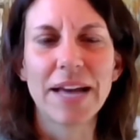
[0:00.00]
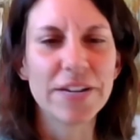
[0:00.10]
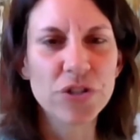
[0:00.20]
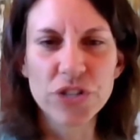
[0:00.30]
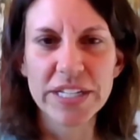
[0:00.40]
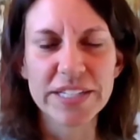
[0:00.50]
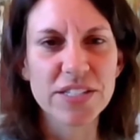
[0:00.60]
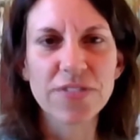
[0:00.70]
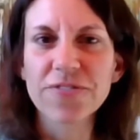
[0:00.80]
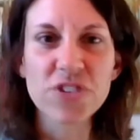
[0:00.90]
entry
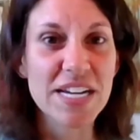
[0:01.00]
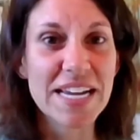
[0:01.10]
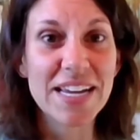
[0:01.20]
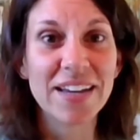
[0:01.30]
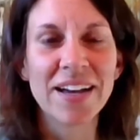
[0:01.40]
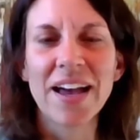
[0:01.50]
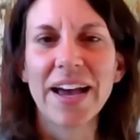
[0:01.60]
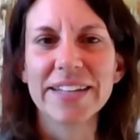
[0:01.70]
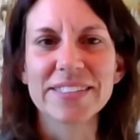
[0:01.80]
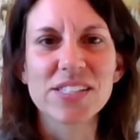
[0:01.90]
is free,
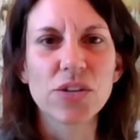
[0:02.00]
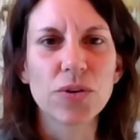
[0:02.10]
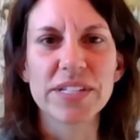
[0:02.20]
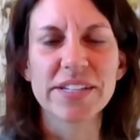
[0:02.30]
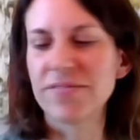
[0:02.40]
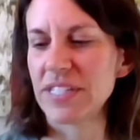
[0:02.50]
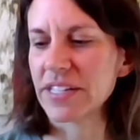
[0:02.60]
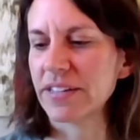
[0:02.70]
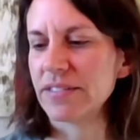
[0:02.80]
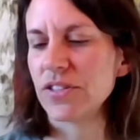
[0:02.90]
and so is a
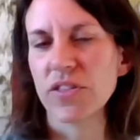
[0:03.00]
visit